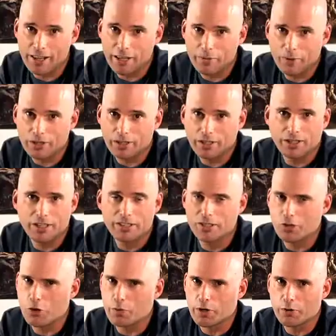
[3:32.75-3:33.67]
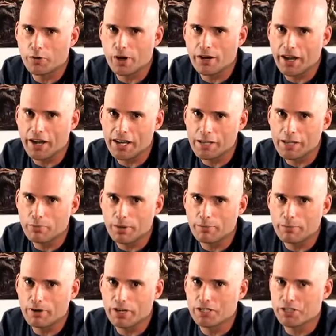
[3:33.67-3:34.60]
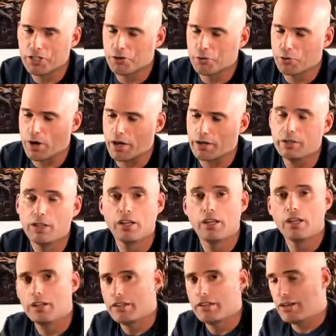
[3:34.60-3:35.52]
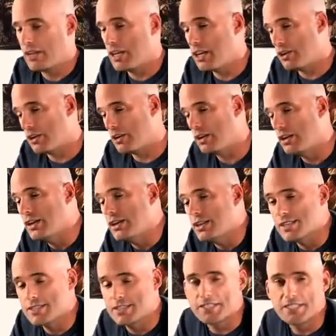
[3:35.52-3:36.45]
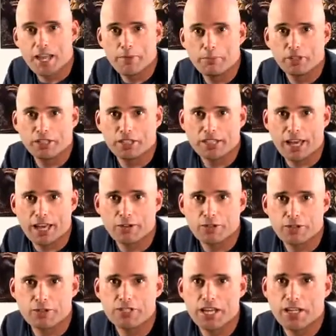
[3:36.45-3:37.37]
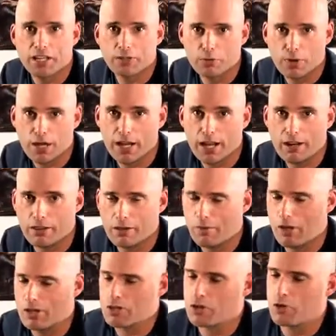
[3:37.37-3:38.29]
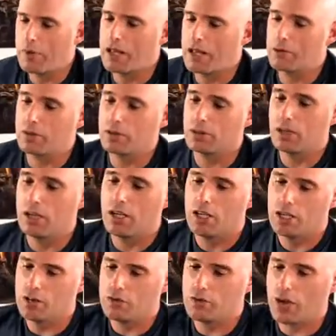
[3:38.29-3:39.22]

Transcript: the book and don't require any preparation to run. Now here is a sample encounter taken right out of the Monster Manual. You've